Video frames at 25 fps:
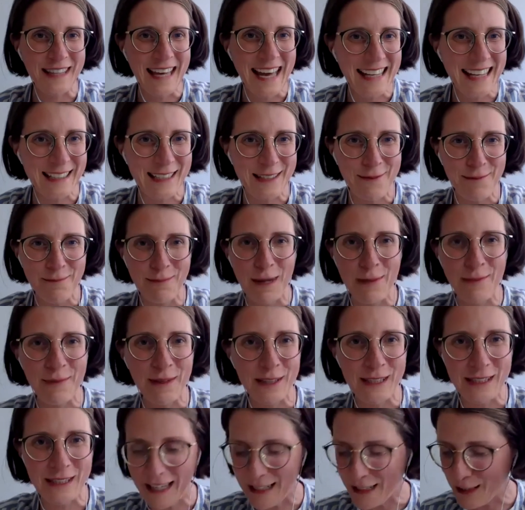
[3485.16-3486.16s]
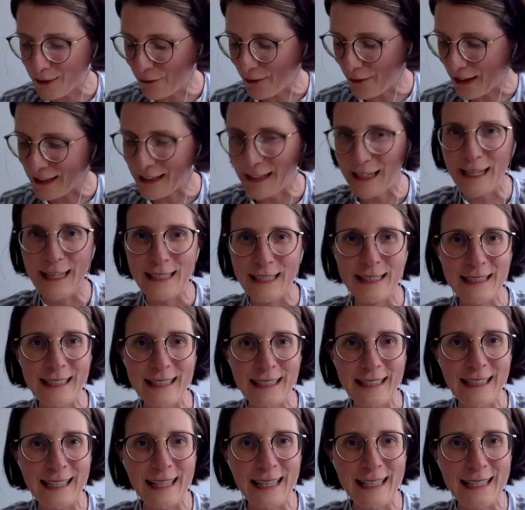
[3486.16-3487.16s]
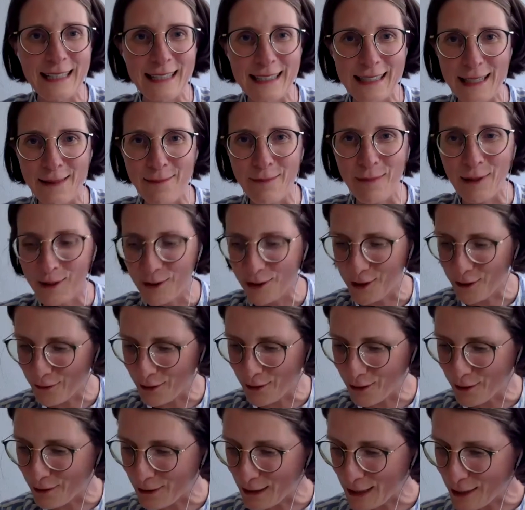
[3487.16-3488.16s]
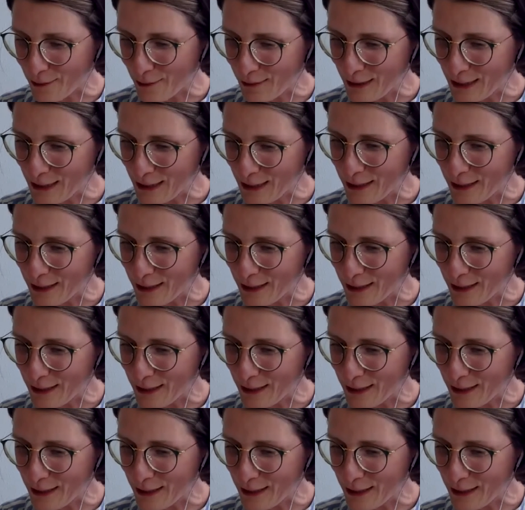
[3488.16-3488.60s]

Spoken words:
that, maybe it gets finalized in December, just for Christmas.